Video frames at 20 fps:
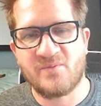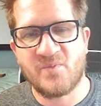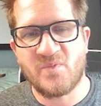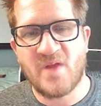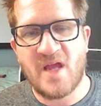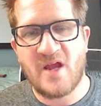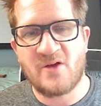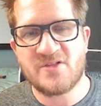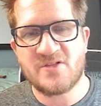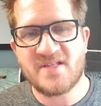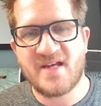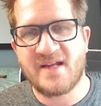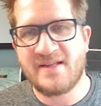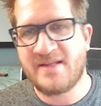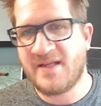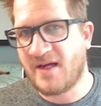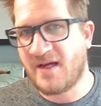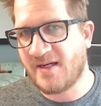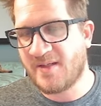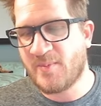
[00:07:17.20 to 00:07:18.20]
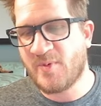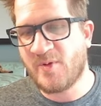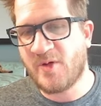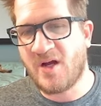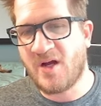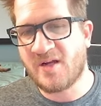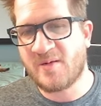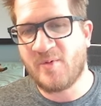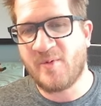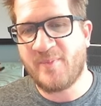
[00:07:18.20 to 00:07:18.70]
outside the
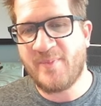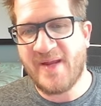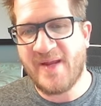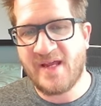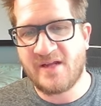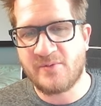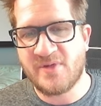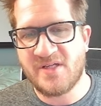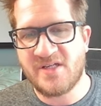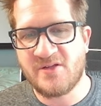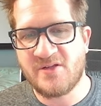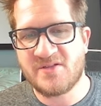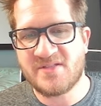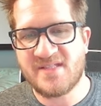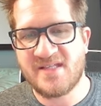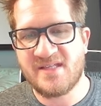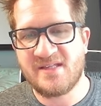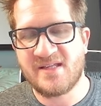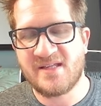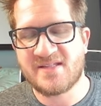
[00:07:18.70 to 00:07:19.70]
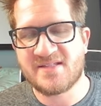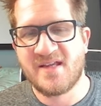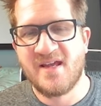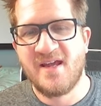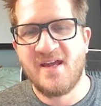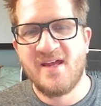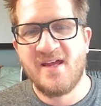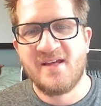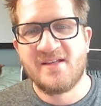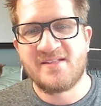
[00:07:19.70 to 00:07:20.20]
audible band, we do see this
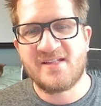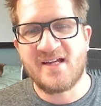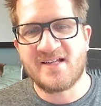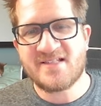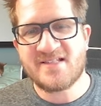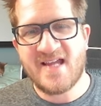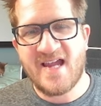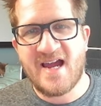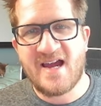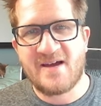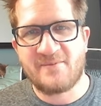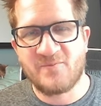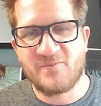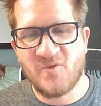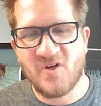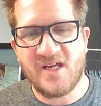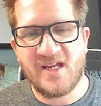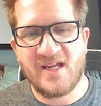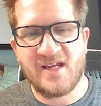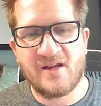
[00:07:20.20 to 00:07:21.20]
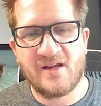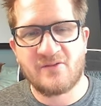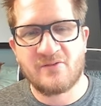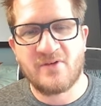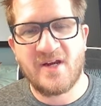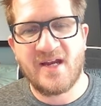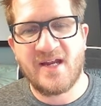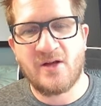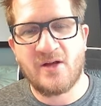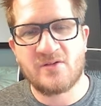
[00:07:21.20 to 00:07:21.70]
dust cap ringing
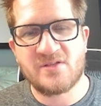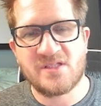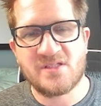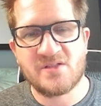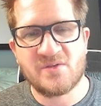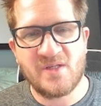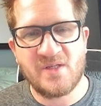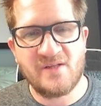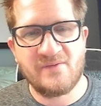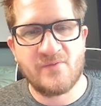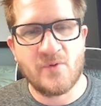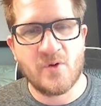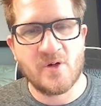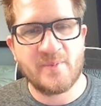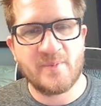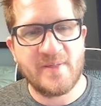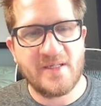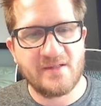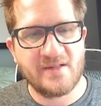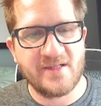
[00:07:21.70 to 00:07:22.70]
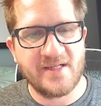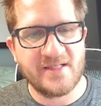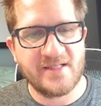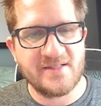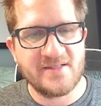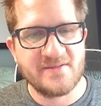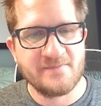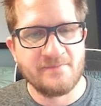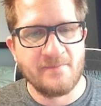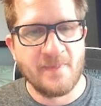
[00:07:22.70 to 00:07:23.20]
right out to 24
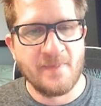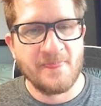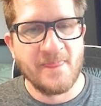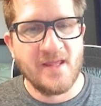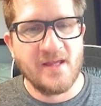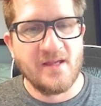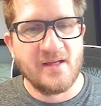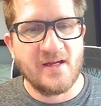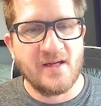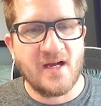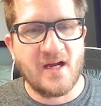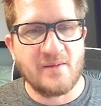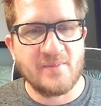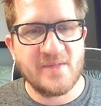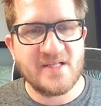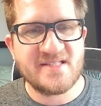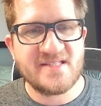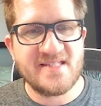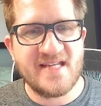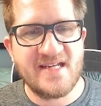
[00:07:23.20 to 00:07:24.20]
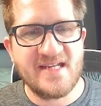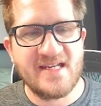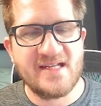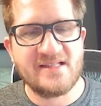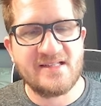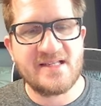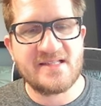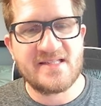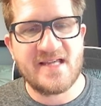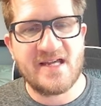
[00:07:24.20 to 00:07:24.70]
periods. Extending
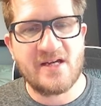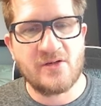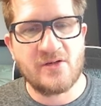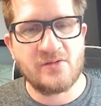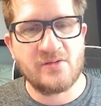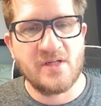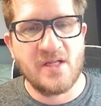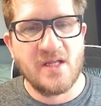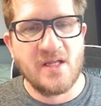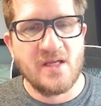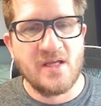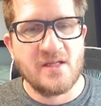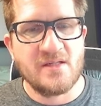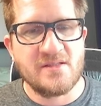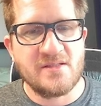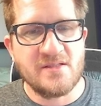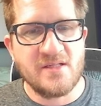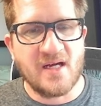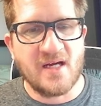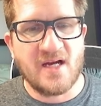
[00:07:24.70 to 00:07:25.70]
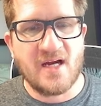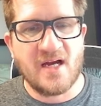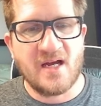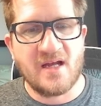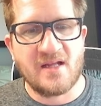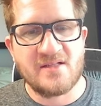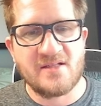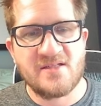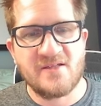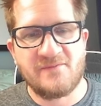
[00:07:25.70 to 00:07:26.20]
this out
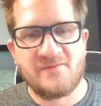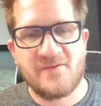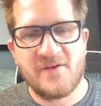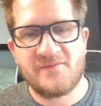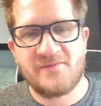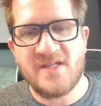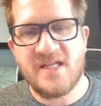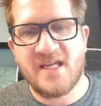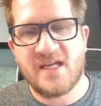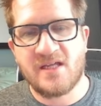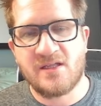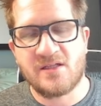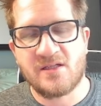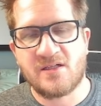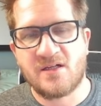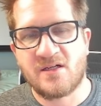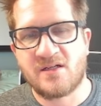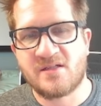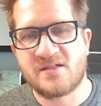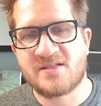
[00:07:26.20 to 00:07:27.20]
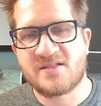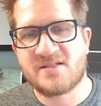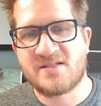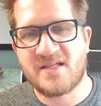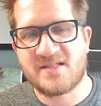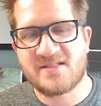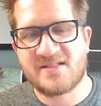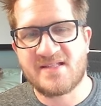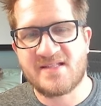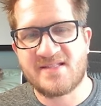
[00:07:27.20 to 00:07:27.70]
to 50 kHz
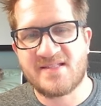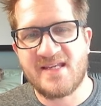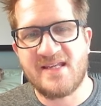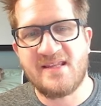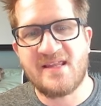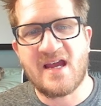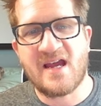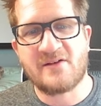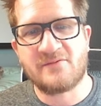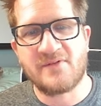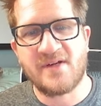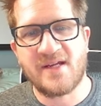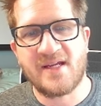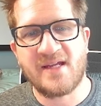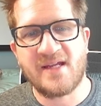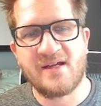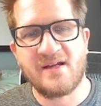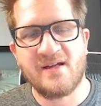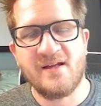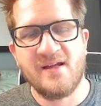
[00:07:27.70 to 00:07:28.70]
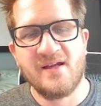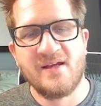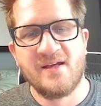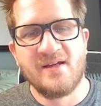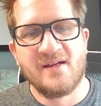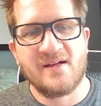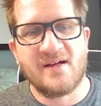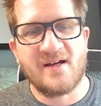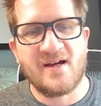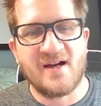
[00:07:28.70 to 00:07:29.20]
just to see that ringing.
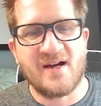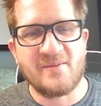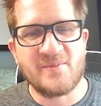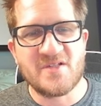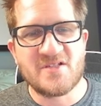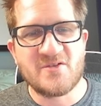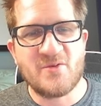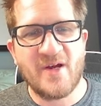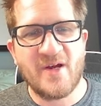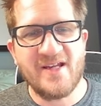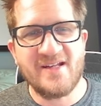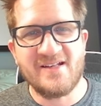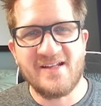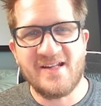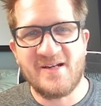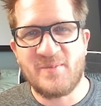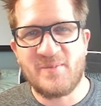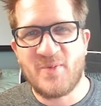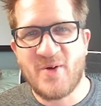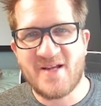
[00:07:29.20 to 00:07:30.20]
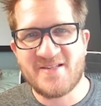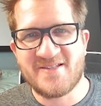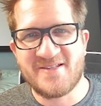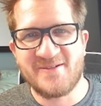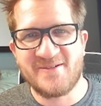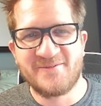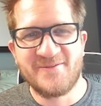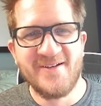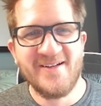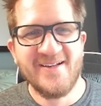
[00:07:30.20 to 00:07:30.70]
It's quite an
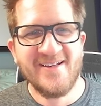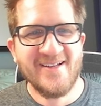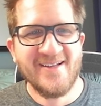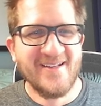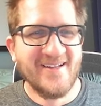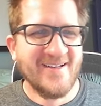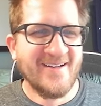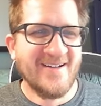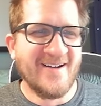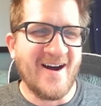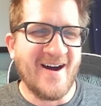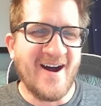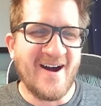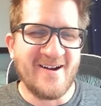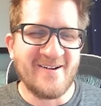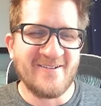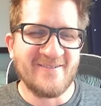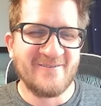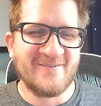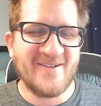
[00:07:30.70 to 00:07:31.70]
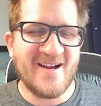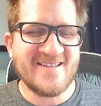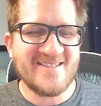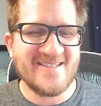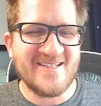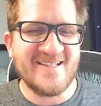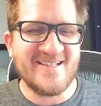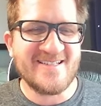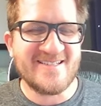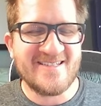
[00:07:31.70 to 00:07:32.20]
impressive
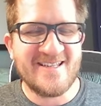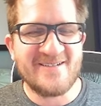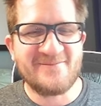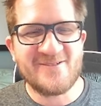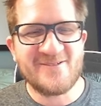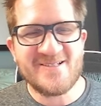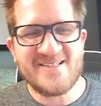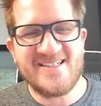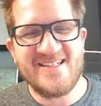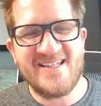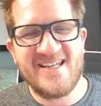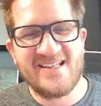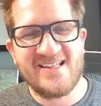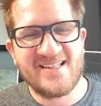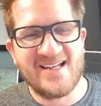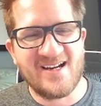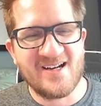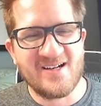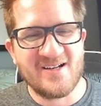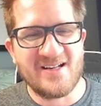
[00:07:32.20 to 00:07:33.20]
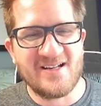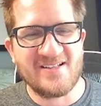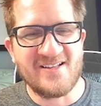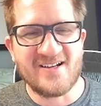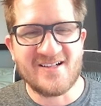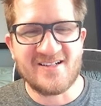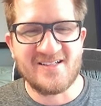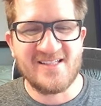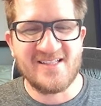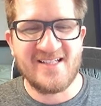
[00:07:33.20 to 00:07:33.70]
resonance that we're seeing there, and
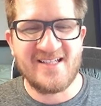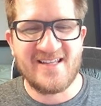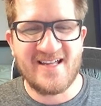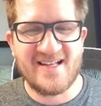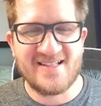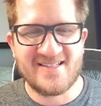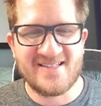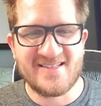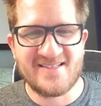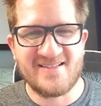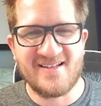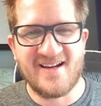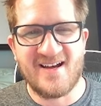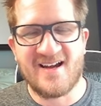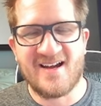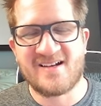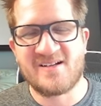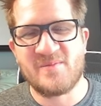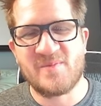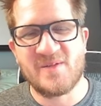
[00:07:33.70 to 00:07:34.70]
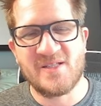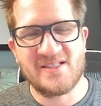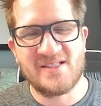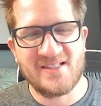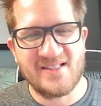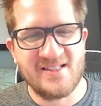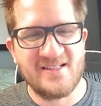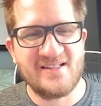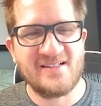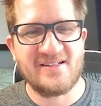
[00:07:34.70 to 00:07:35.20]
luckily that's
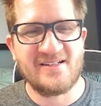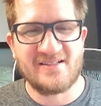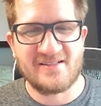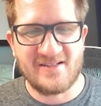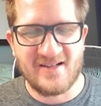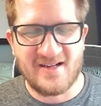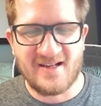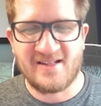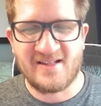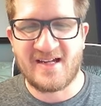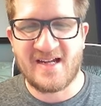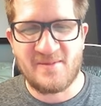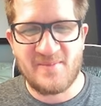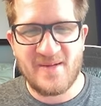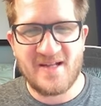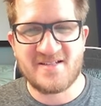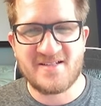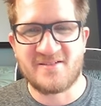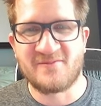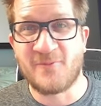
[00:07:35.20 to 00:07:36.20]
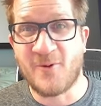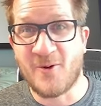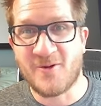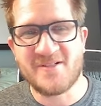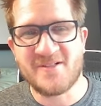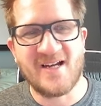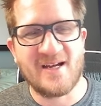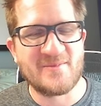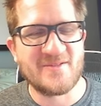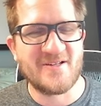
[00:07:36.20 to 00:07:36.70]
completely, like I mentioned 4
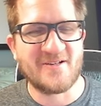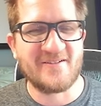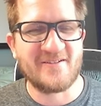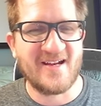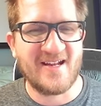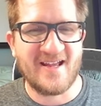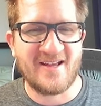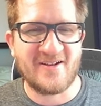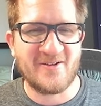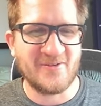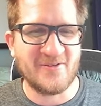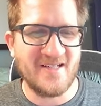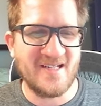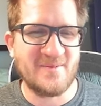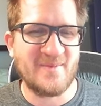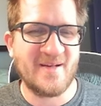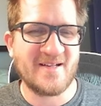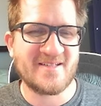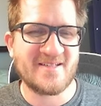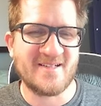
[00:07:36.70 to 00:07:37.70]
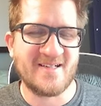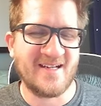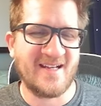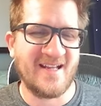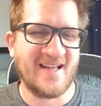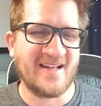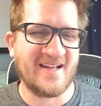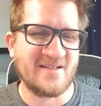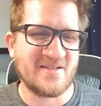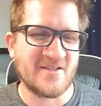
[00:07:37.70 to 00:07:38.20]
times already, I don't need to mention it
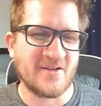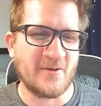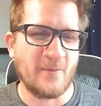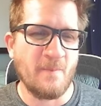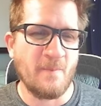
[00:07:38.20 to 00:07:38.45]
again. So